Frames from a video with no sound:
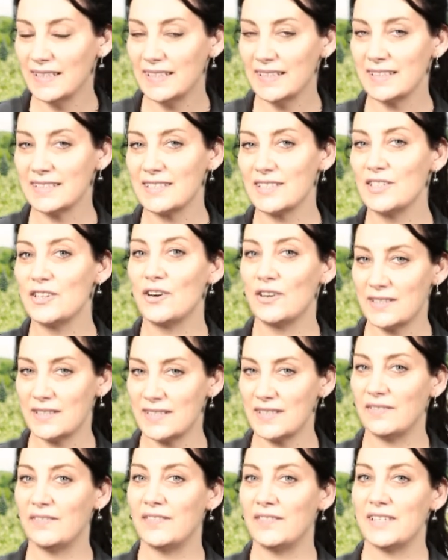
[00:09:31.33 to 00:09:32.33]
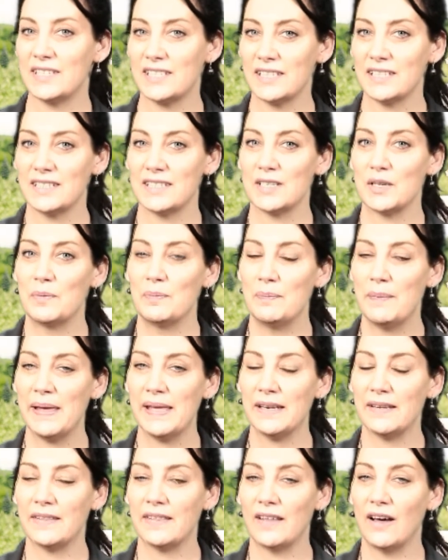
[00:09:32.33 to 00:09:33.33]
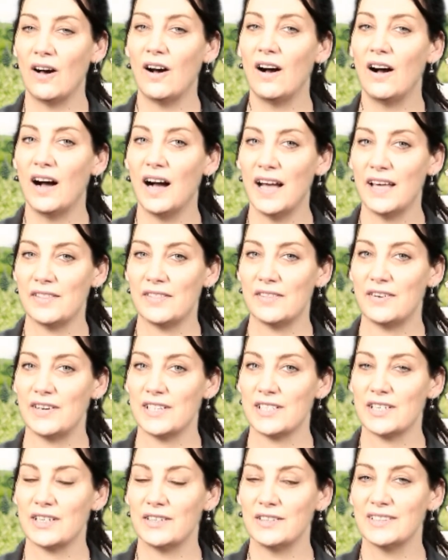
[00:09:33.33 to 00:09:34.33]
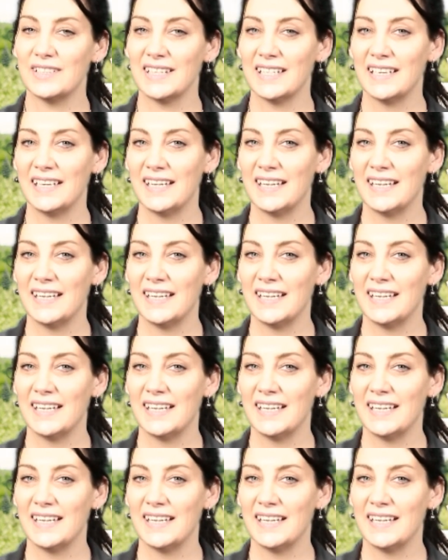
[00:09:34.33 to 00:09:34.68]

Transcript: is not sufficient to meet the high threshold.